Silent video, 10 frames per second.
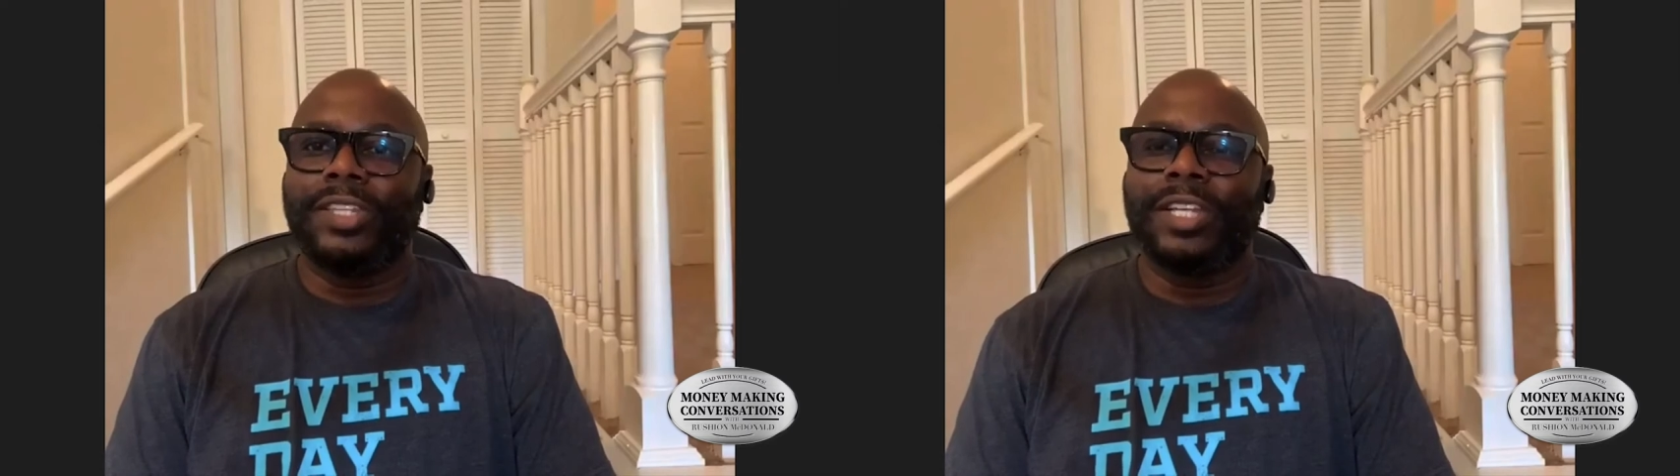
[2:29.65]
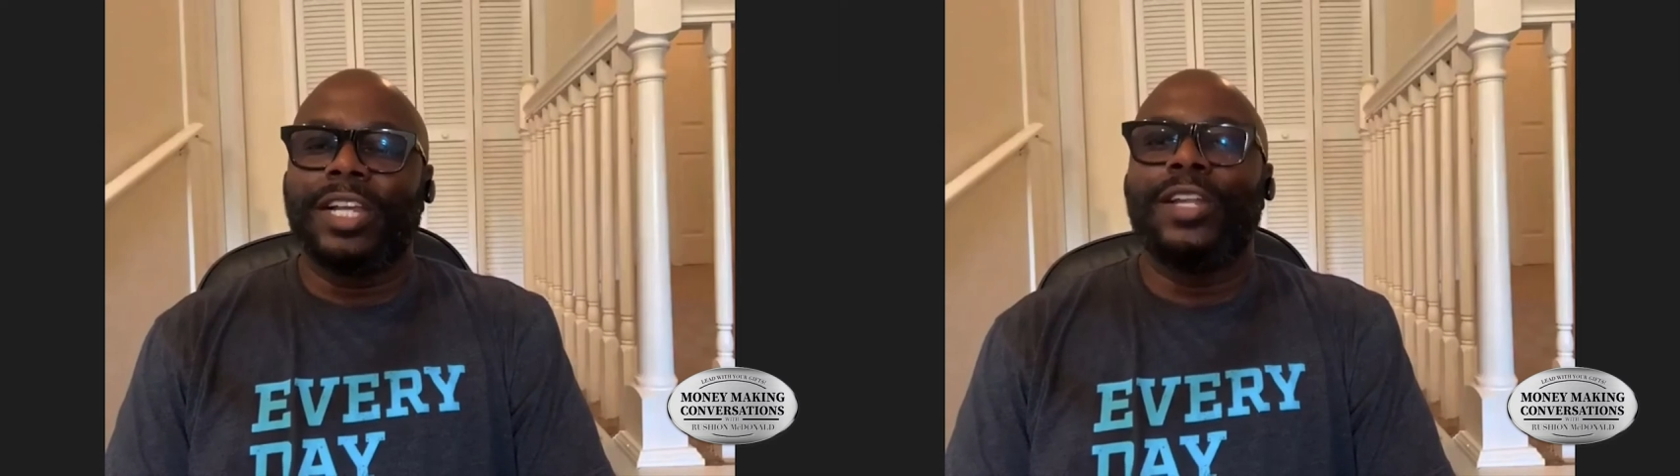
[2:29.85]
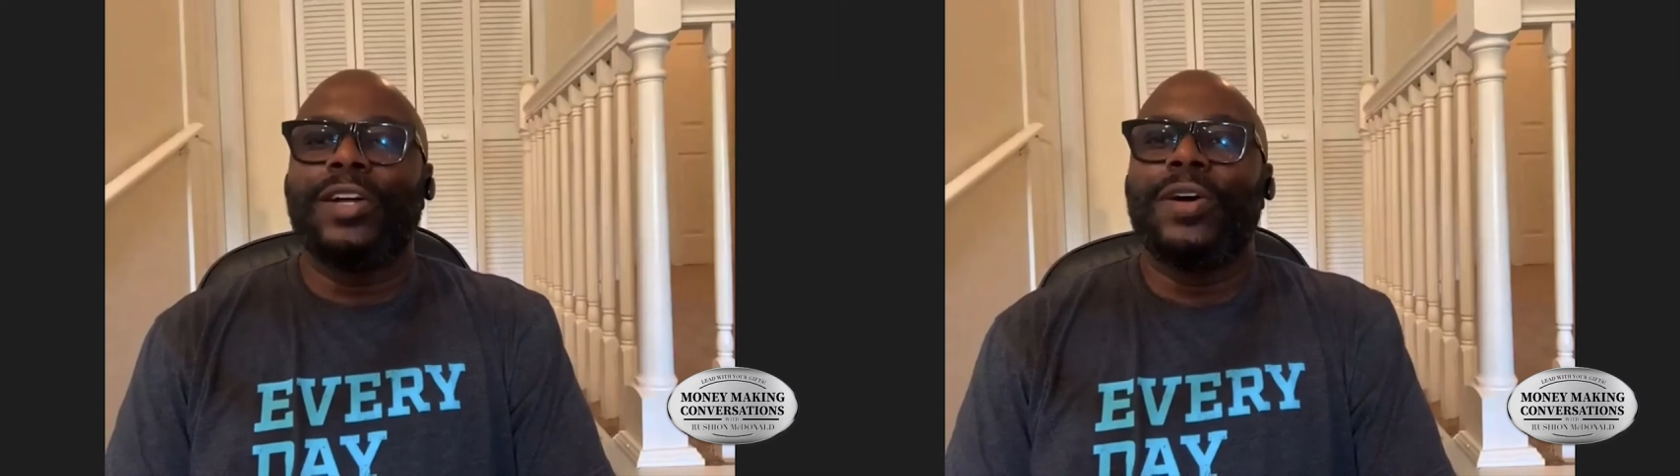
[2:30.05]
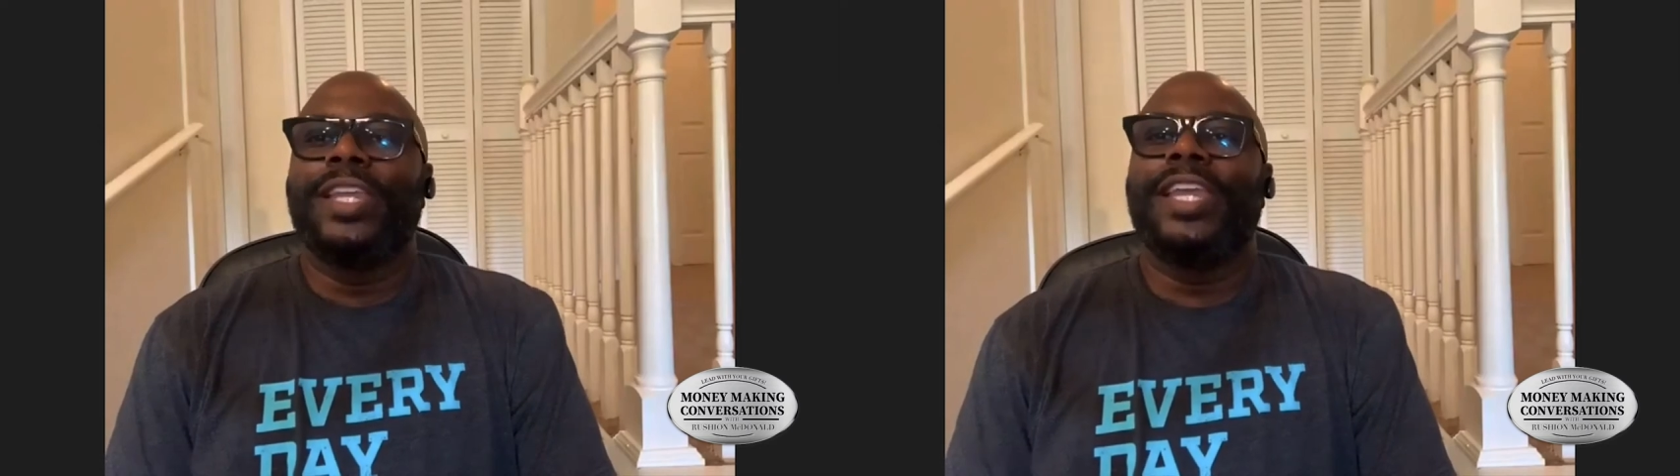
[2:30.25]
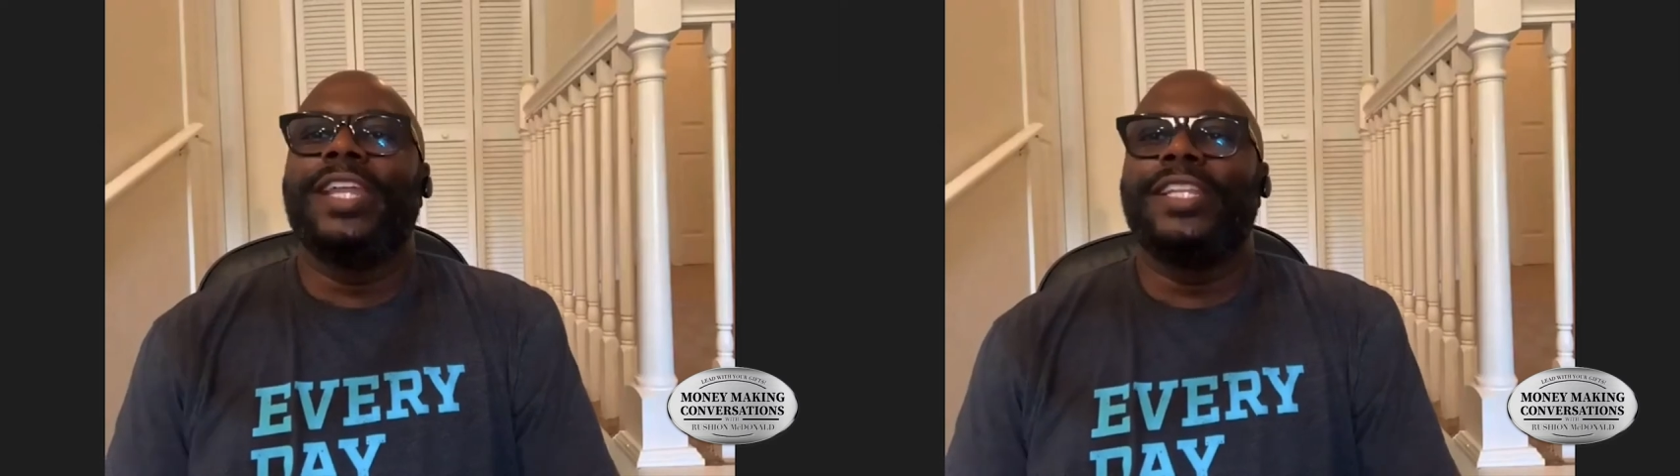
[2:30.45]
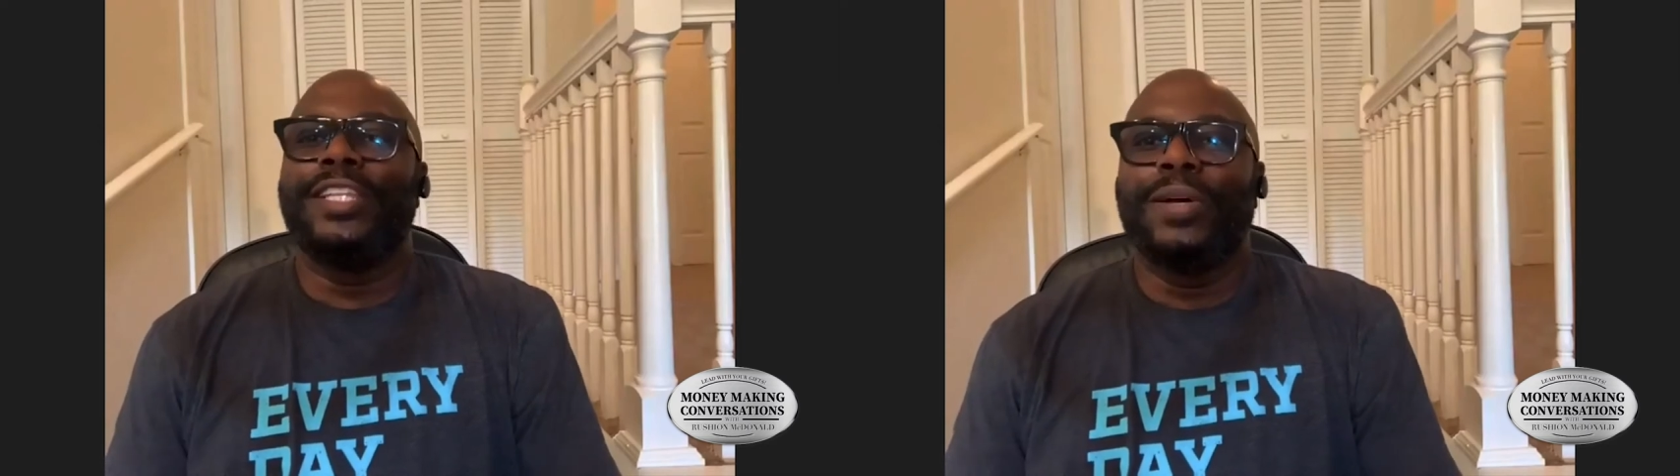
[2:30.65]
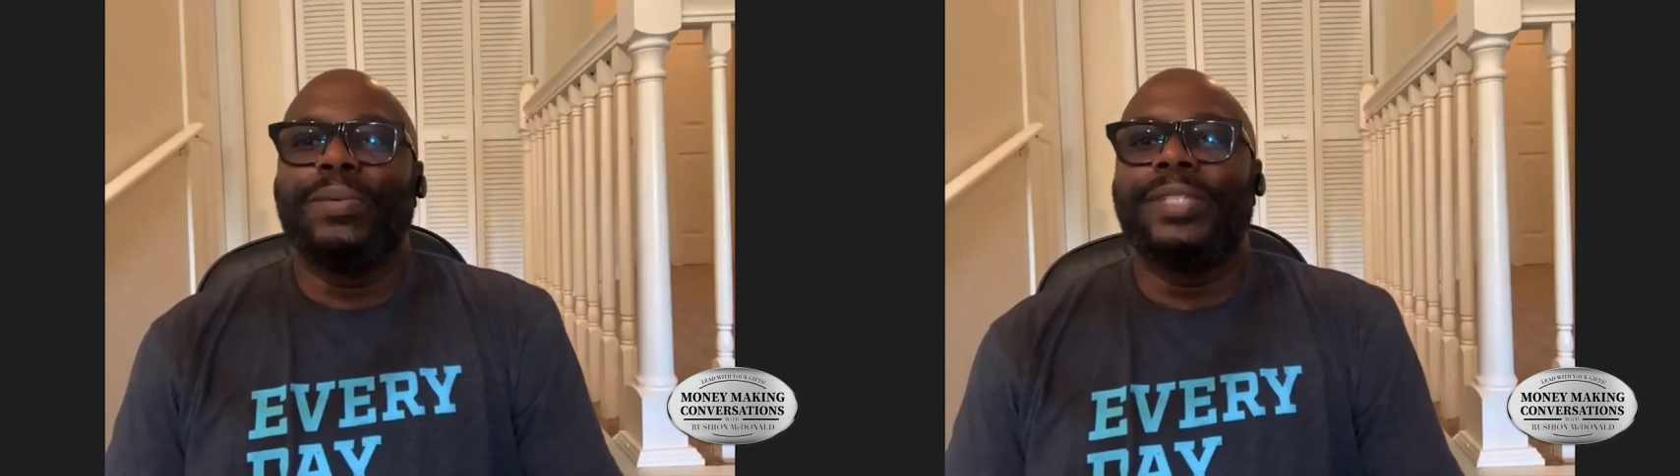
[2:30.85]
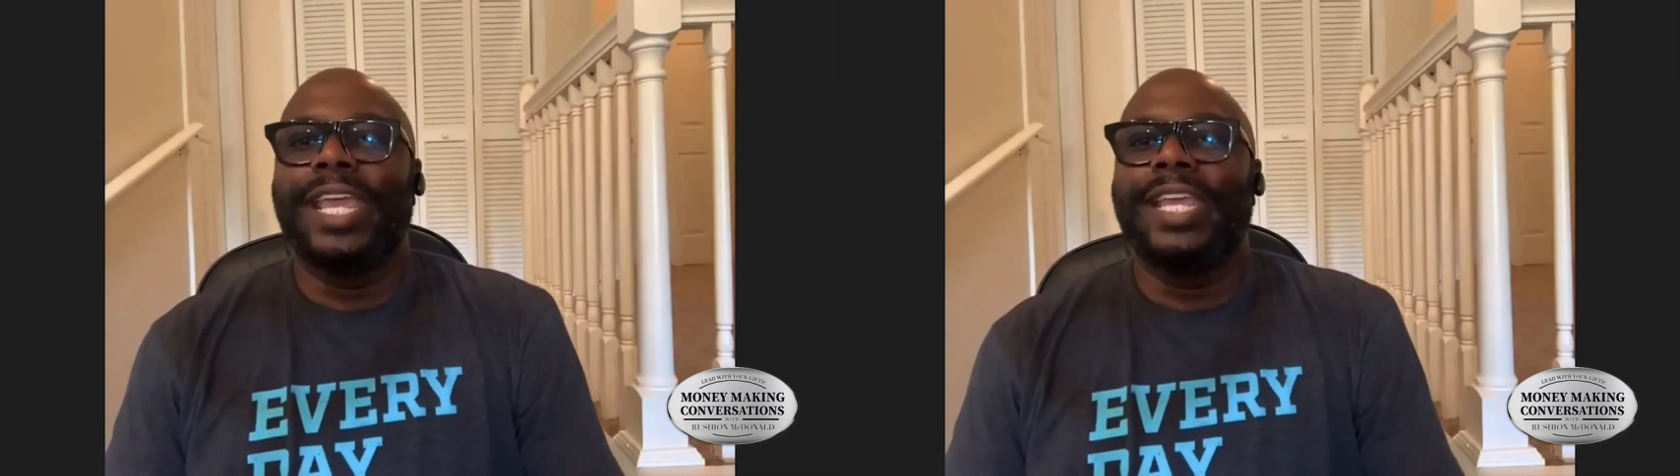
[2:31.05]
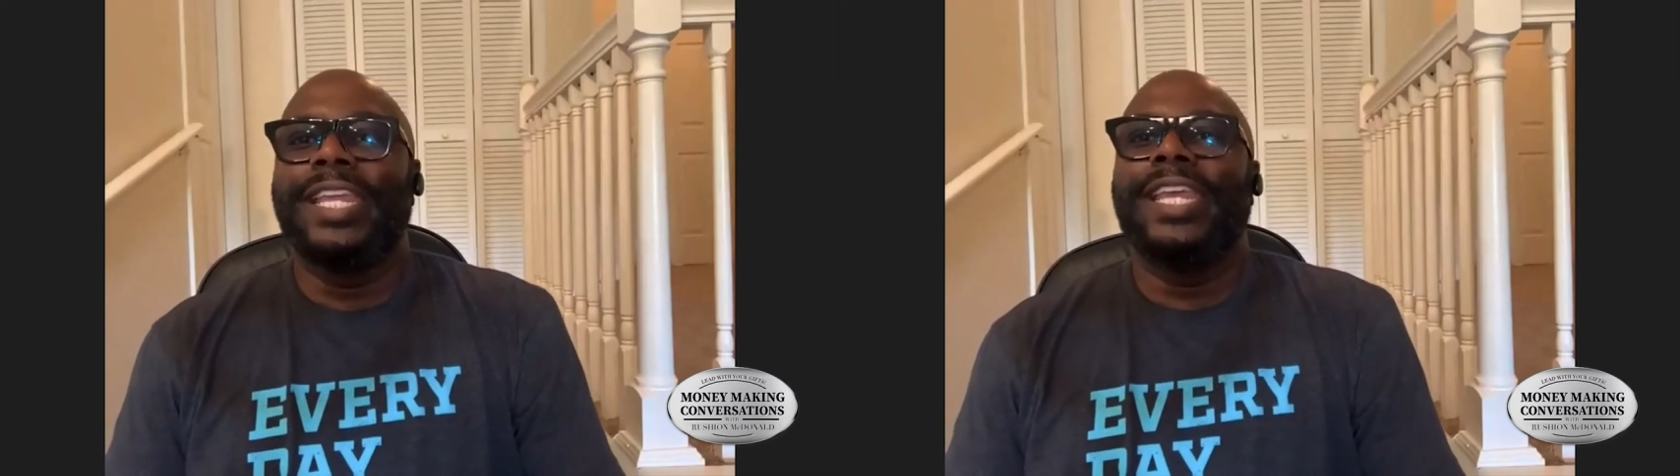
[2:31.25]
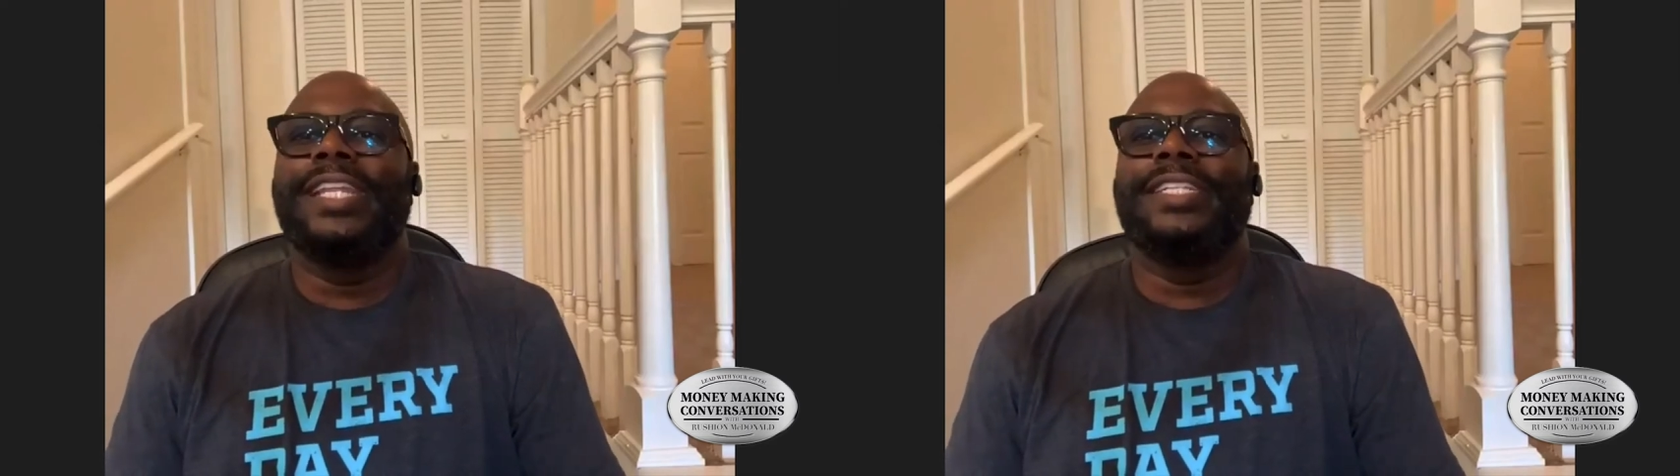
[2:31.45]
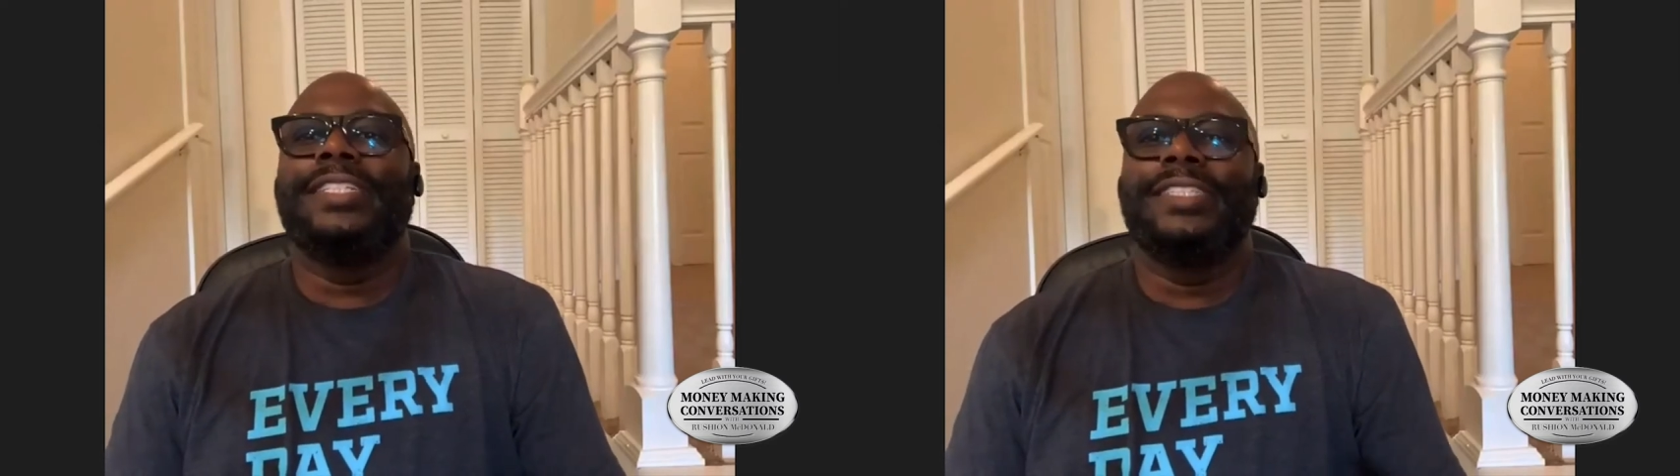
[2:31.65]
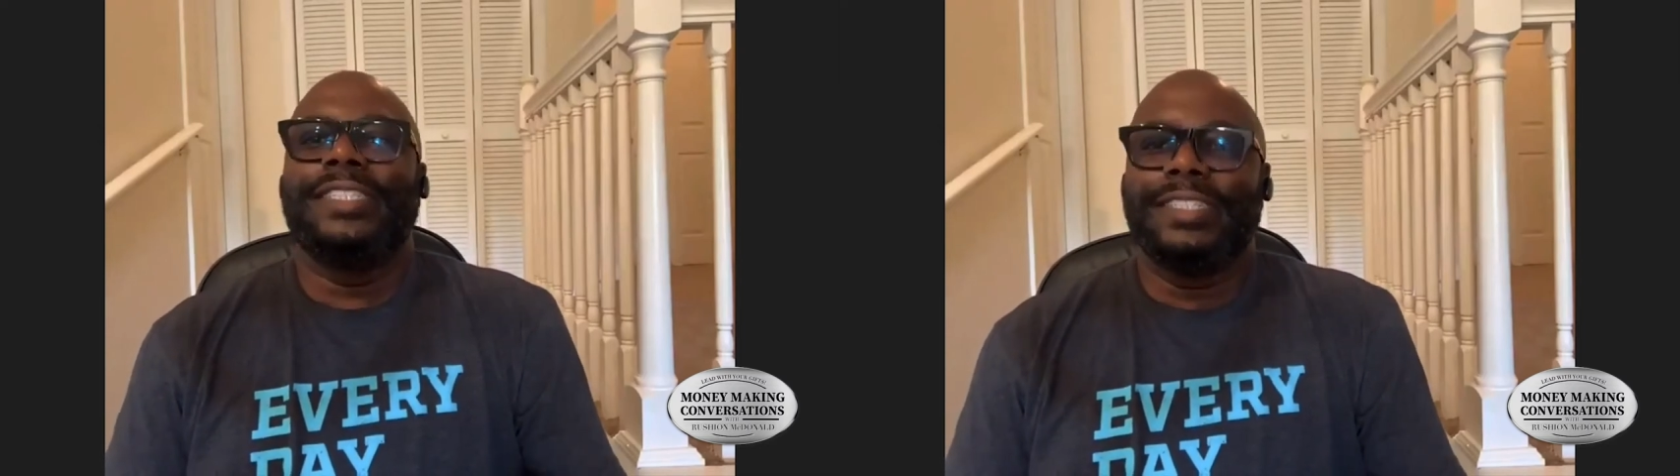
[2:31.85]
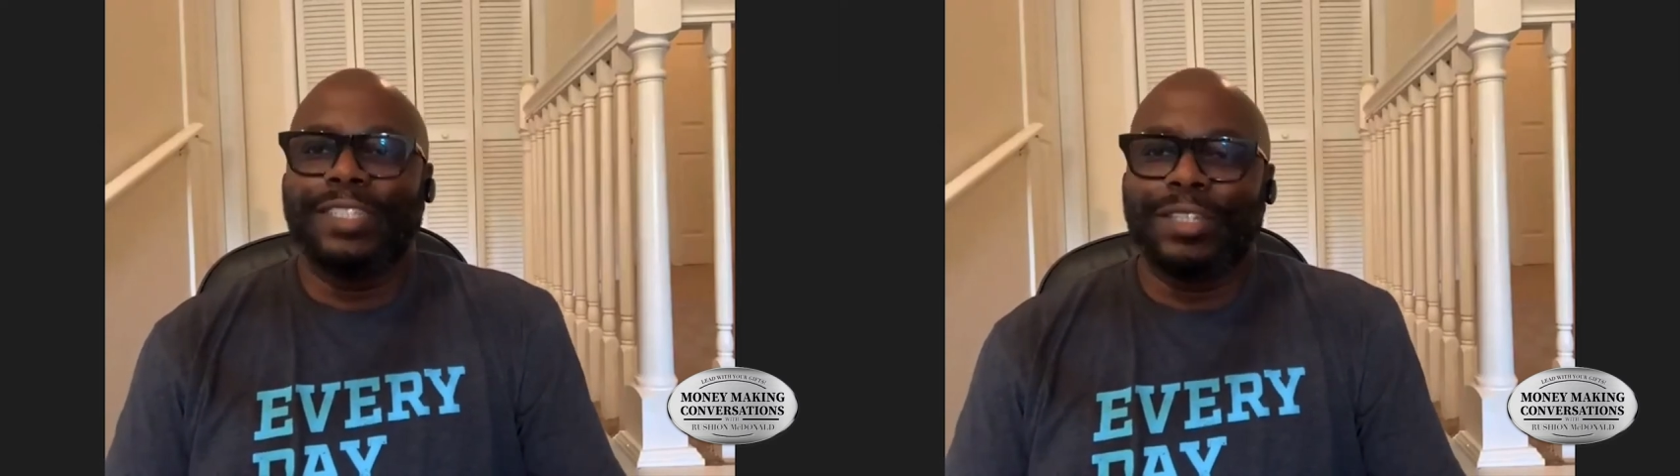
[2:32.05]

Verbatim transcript: to suck it all in. You know, take it in mm-hmm.